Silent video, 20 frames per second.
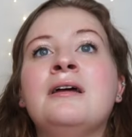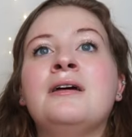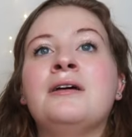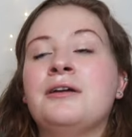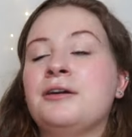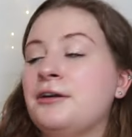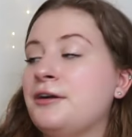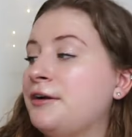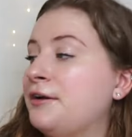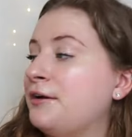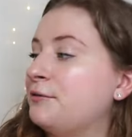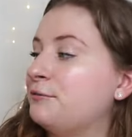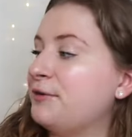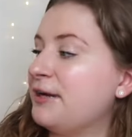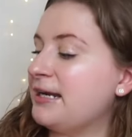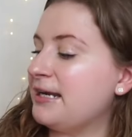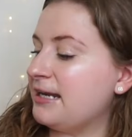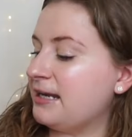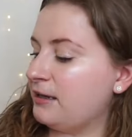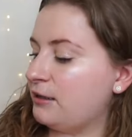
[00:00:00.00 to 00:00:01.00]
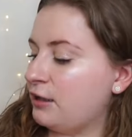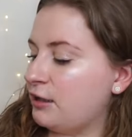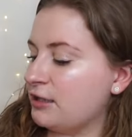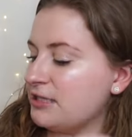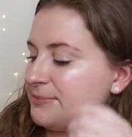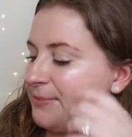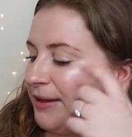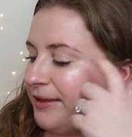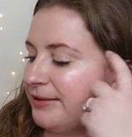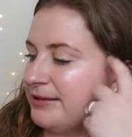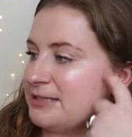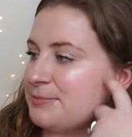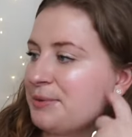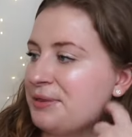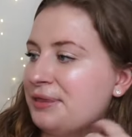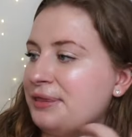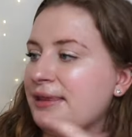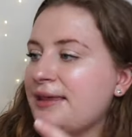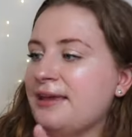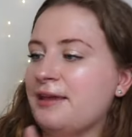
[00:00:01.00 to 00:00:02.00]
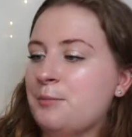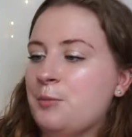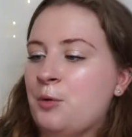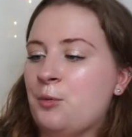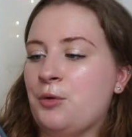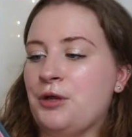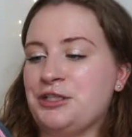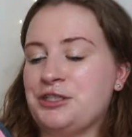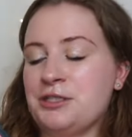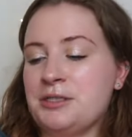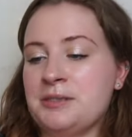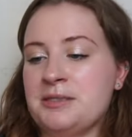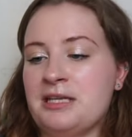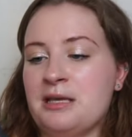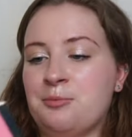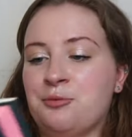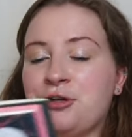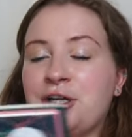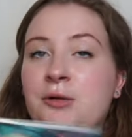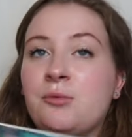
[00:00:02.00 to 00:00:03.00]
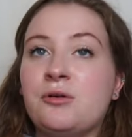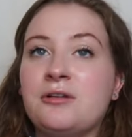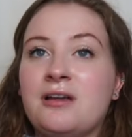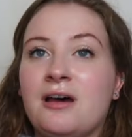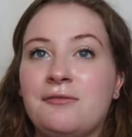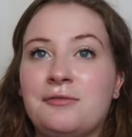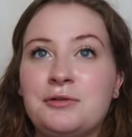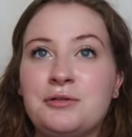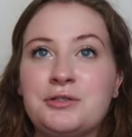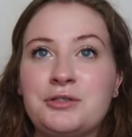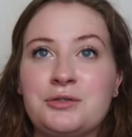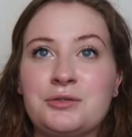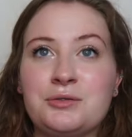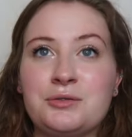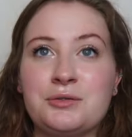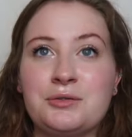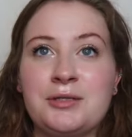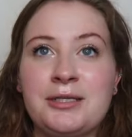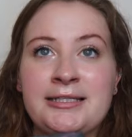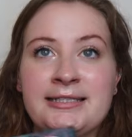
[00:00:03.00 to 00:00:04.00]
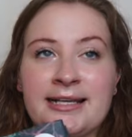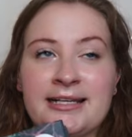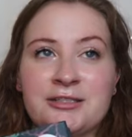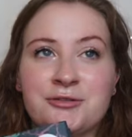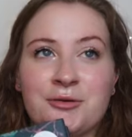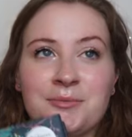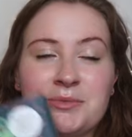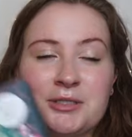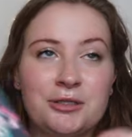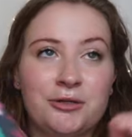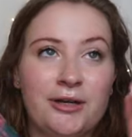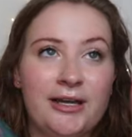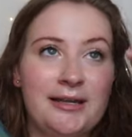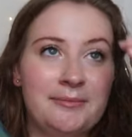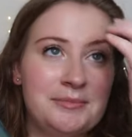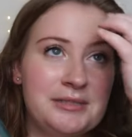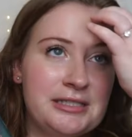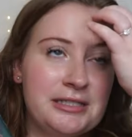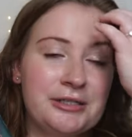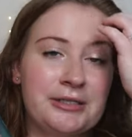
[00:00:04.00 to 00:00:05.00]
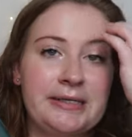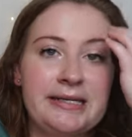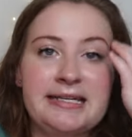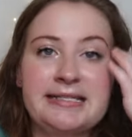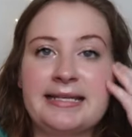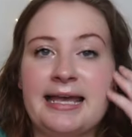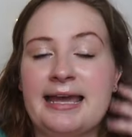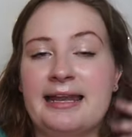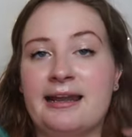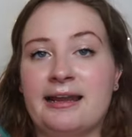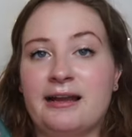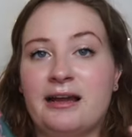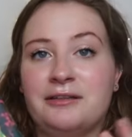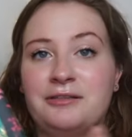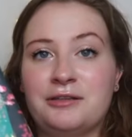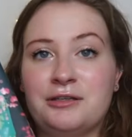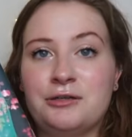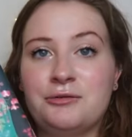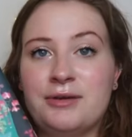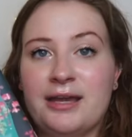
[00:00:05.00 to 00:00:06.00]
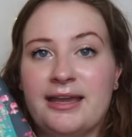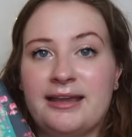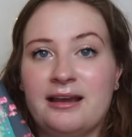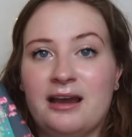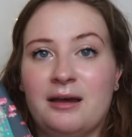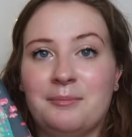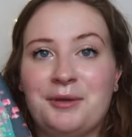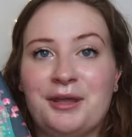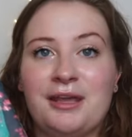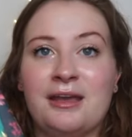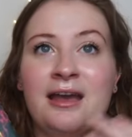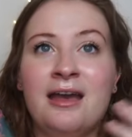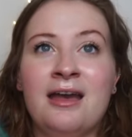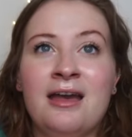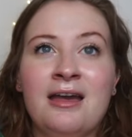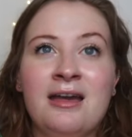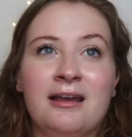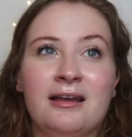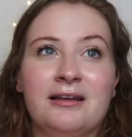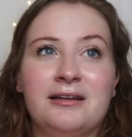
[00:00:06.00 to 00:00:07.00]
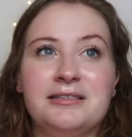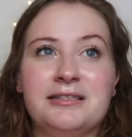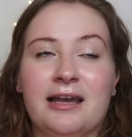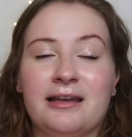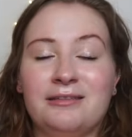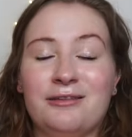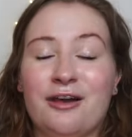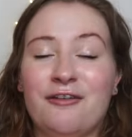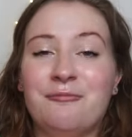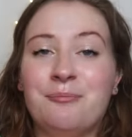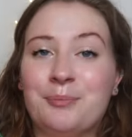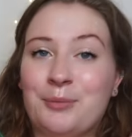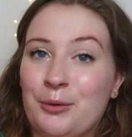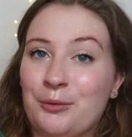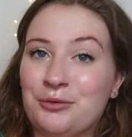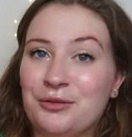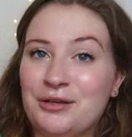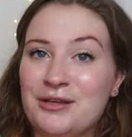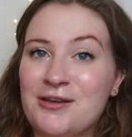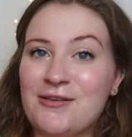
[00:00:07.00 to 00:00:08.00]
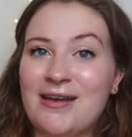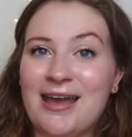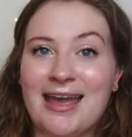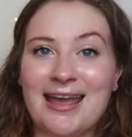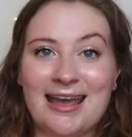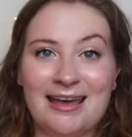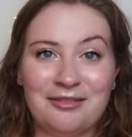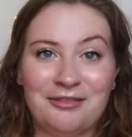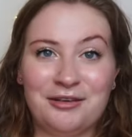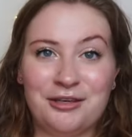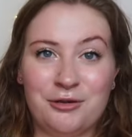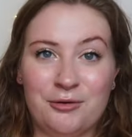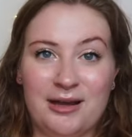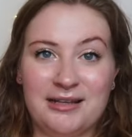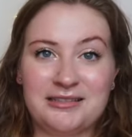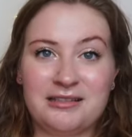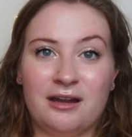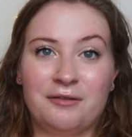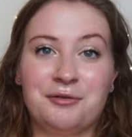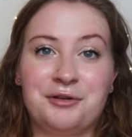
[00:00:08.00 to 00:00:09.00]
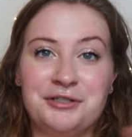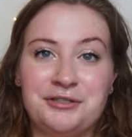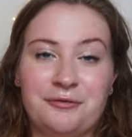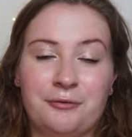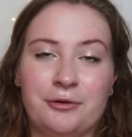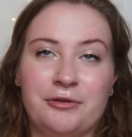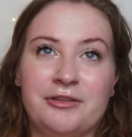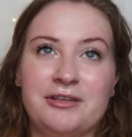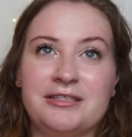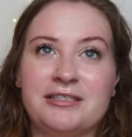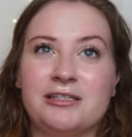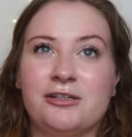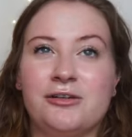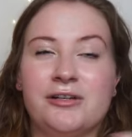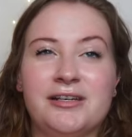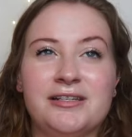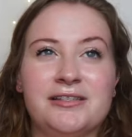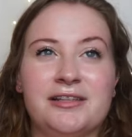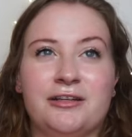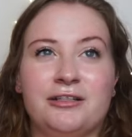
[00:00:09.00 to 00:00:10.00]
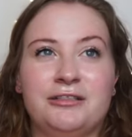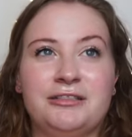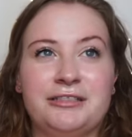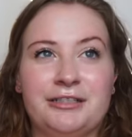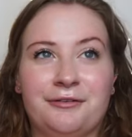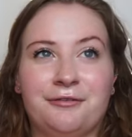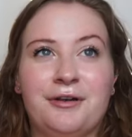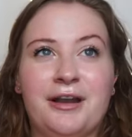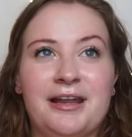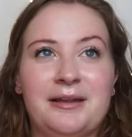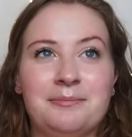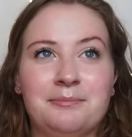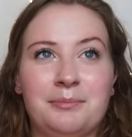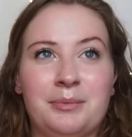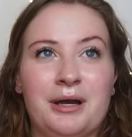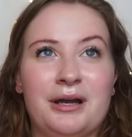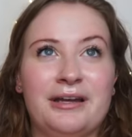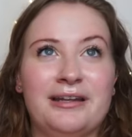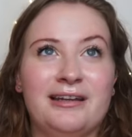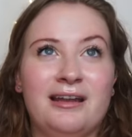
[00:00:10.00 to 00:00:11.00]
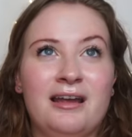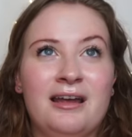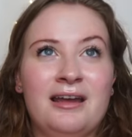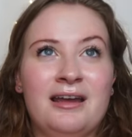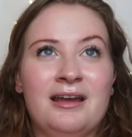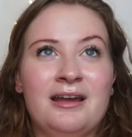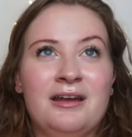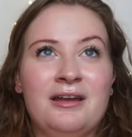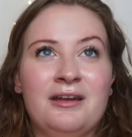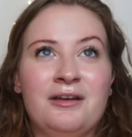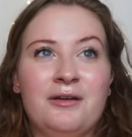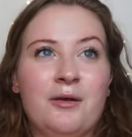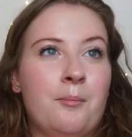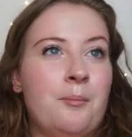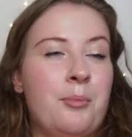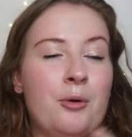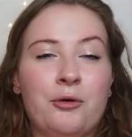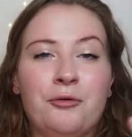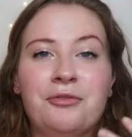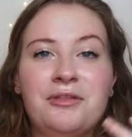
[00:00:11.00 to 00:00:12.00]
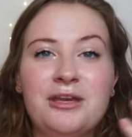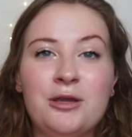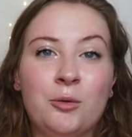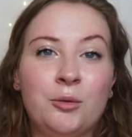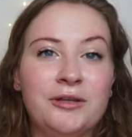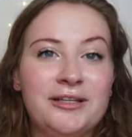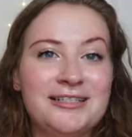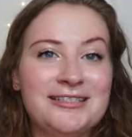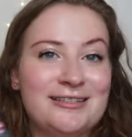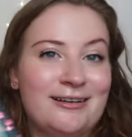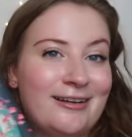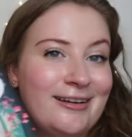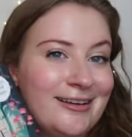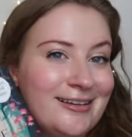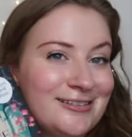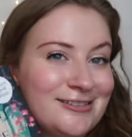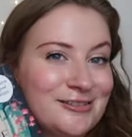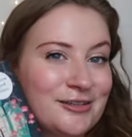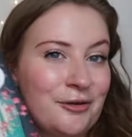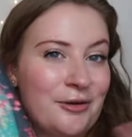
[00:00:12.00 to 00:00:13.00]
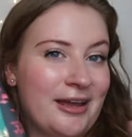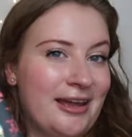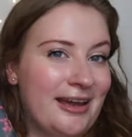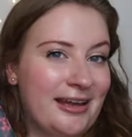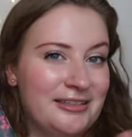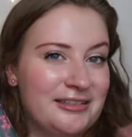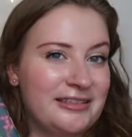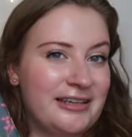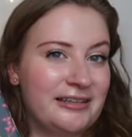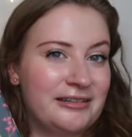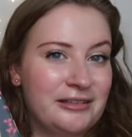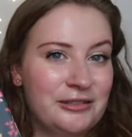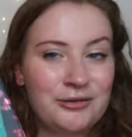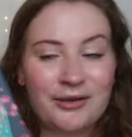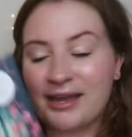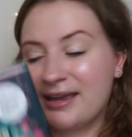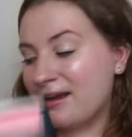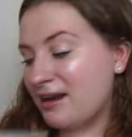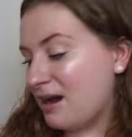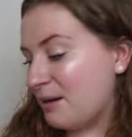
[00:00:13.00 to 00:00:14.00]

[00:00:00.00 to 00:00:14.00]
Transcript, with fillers: Her Radiant Curse by Elizabeth Lim, which is the prequel novel to the Six Crimson Crane series, and I got the UK copy because I love both the UK and the US covers for the series. They're different, but both equally stunning, so I had to get the UK